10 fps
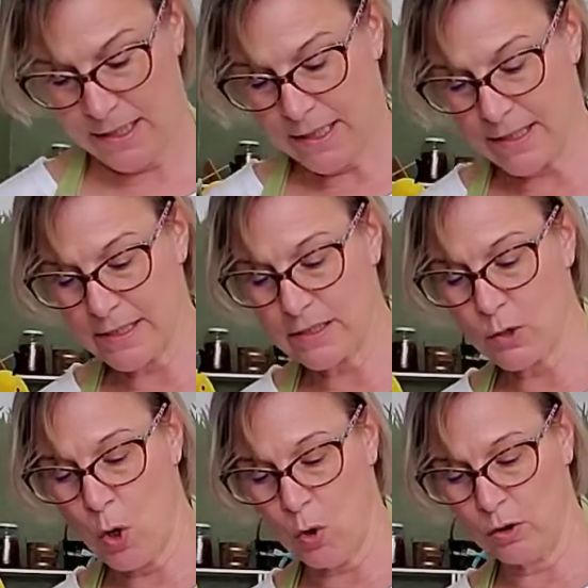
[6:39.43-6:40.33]
This is a
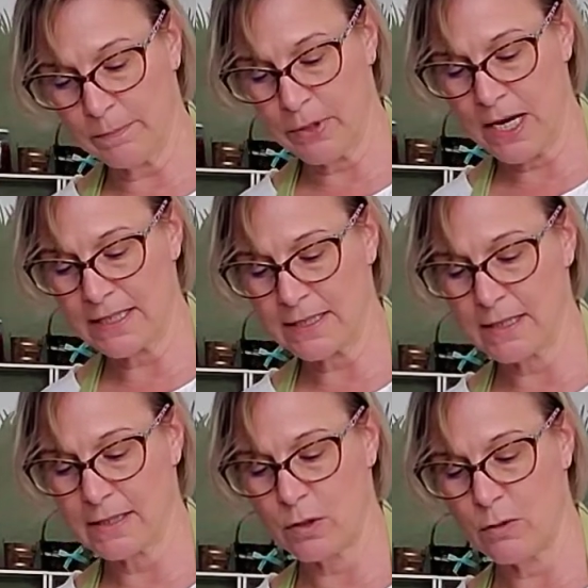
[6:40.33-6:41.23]
cold
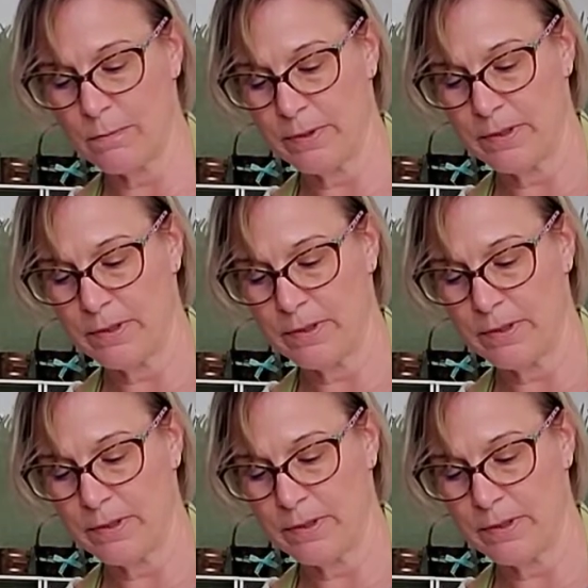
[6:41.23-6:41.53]
process soap,